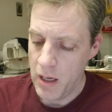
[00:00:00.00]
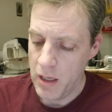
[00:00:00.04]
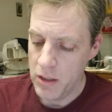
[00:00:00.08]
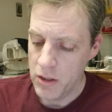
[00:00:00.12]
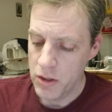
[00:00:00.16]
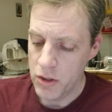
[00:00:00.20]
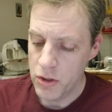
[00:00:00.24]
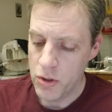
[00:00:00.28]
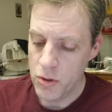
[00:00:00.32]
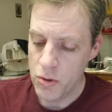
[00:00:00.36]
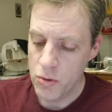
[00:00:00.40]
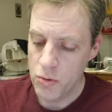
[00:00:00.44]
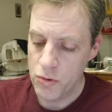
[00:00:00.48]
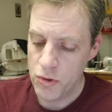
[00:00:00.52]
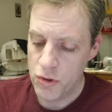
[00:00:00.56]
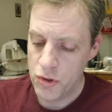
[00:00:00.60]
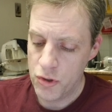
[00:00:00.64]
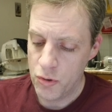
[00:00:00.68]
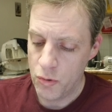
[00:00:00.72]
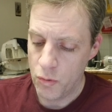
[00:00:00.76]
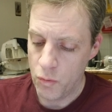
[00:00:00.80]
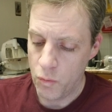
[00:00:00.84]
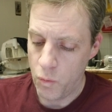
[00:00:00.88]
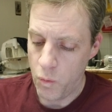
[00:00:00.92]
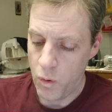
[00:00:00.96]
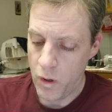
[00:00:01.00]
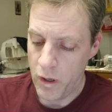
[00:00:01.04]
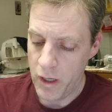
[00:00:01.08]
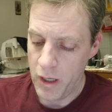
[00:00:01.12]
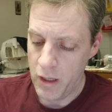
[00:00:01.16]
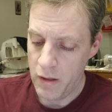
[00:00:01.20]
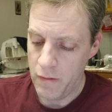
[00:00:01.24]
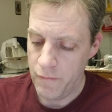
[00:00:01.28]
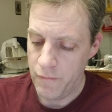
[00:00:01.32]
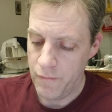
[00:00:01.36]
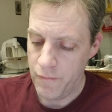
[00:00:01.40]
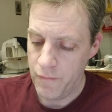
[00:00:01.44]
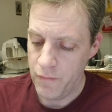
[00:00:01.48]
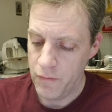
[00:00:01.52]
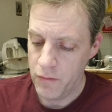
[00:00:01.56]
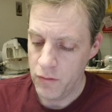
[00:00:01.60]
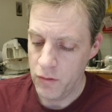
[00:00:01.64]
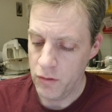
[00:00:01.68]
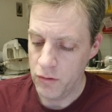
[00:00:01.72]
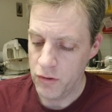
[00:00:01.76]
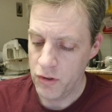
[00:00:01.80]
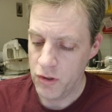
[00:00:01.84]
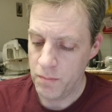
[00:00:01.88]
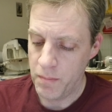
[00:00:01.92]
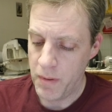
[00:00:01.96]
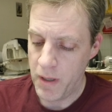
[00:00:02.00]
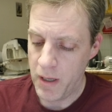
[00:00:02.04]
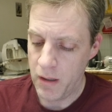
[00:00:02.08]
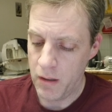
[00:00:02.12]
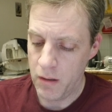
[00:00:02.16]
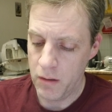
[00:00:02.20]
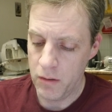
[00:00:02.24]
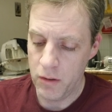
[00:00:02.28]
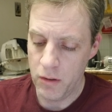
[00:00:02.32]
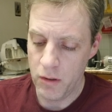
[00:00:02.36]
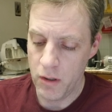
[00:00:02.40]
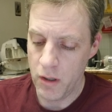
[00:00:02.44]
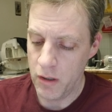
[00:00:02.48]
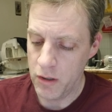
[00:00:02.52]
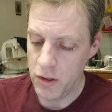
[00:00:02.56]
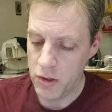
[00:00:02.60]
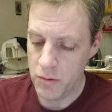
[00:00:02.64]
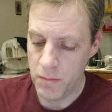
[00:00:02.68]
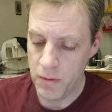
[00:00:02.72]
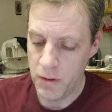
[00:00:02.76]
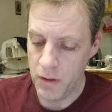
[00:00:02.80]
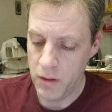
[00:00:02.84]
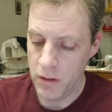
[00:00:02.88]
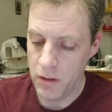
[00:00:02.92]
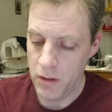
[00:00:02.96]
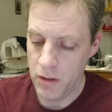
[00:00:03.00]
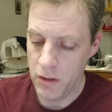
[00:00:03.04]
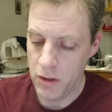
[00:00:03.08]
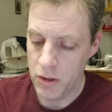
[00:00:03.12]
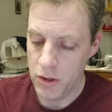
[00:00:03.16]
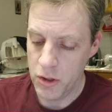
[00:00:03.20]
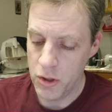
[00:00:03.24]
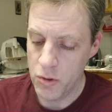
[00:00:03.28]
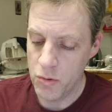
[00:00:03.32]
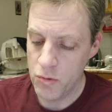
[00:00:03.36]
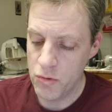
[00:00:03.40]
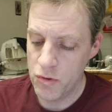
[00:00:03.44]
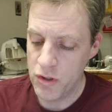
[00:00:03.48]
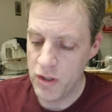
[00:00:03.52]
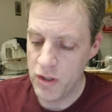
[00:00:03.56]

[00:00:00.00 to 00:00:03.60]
use your wife, your spouse, your husband, use